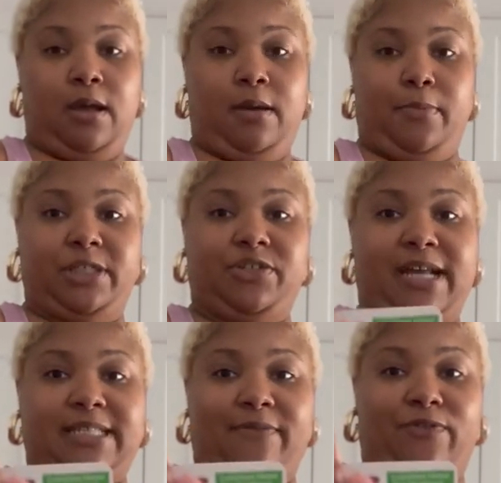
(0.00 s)

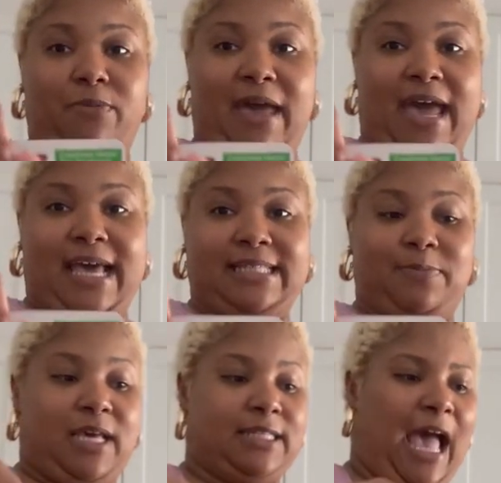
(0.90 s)
Moisturizing foot mask
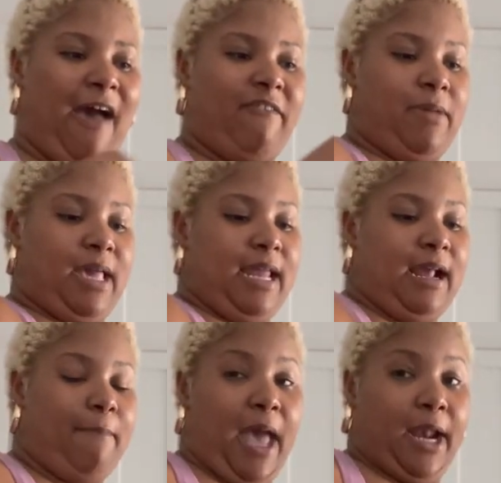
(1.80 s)
because I haven't been getting
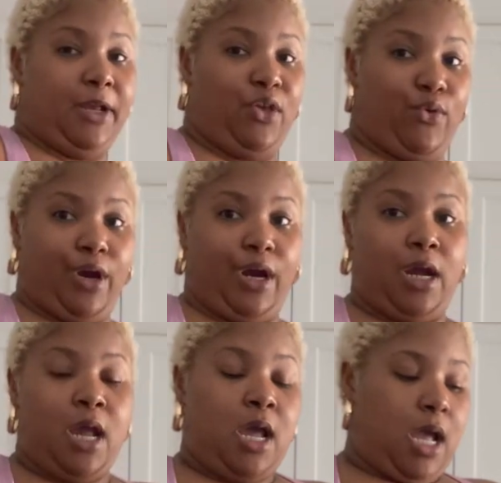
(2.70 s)
a pedicure.
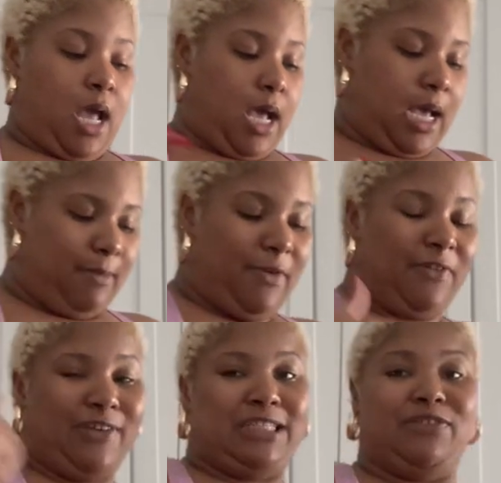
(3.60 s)

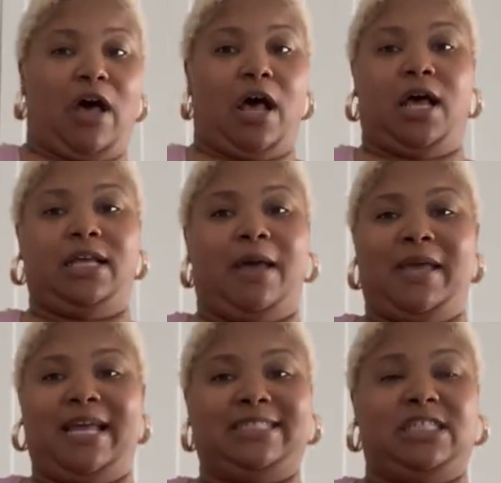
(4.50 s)
First of all, I
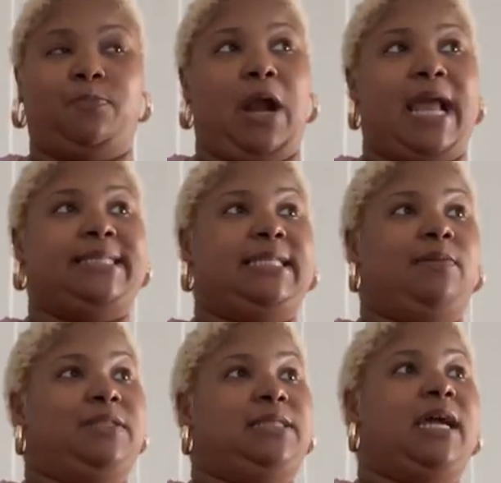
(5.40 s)
mean, it's just pricey,
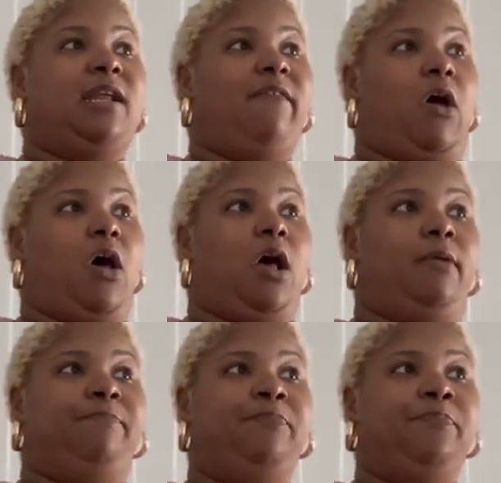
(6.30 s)
but second of
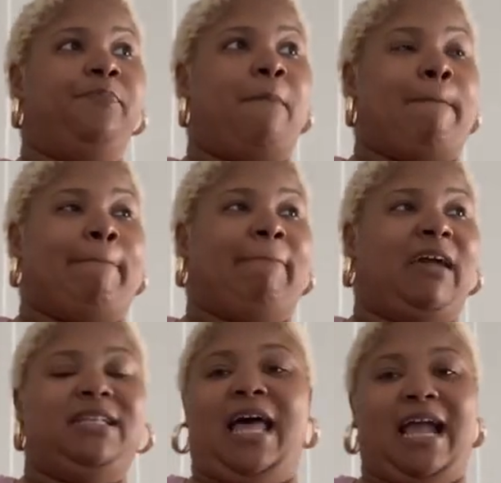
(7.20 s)
all,
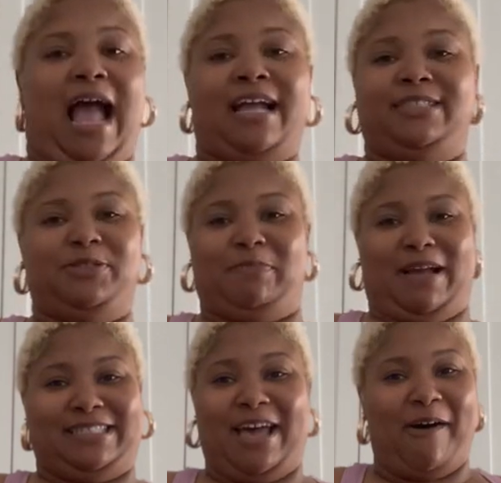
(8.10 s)
like I could do it
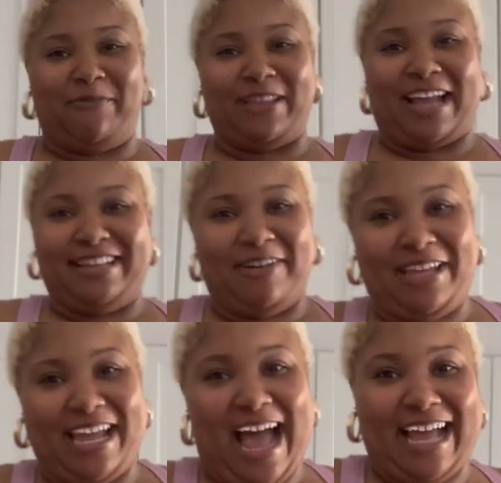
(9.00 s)
myself, like low
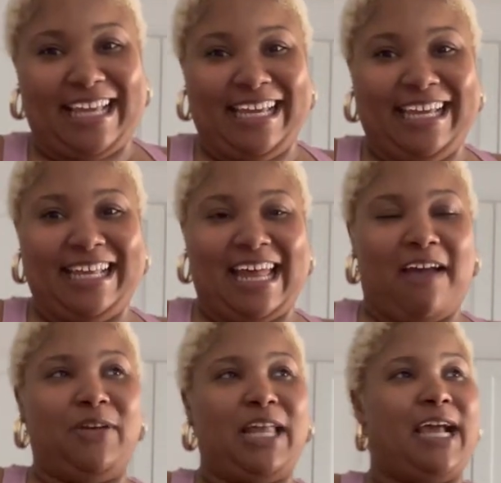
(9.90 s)
key, high key. Like
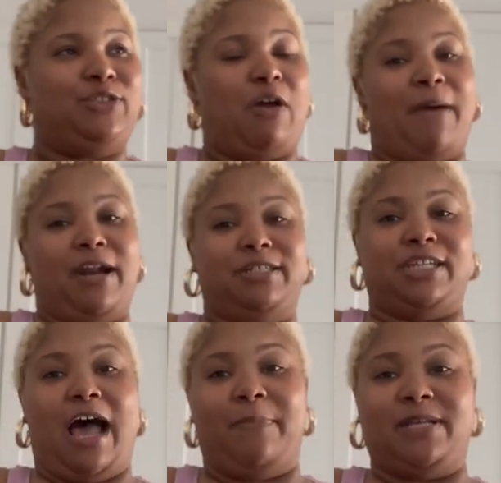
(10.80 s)
I feel like I do a better
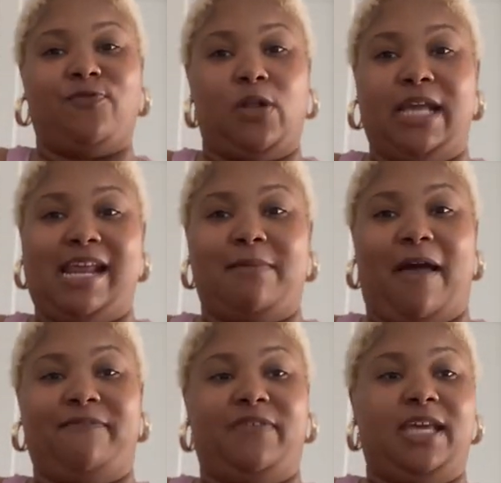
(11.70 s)
job exfoliating
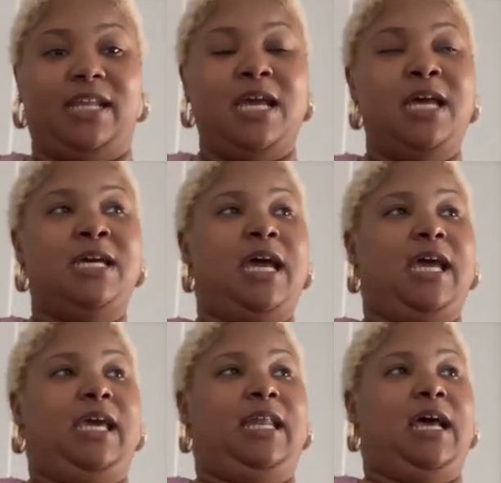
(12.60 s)
my feet
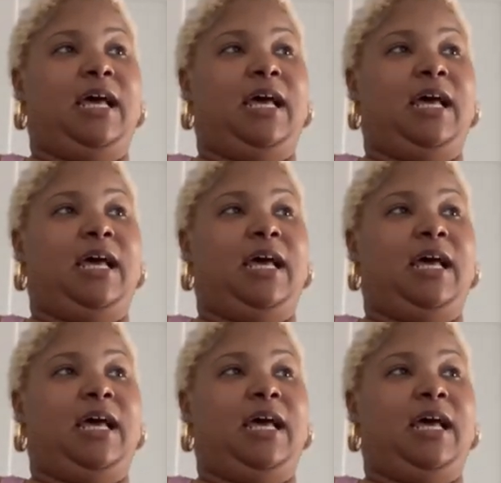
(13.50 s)
and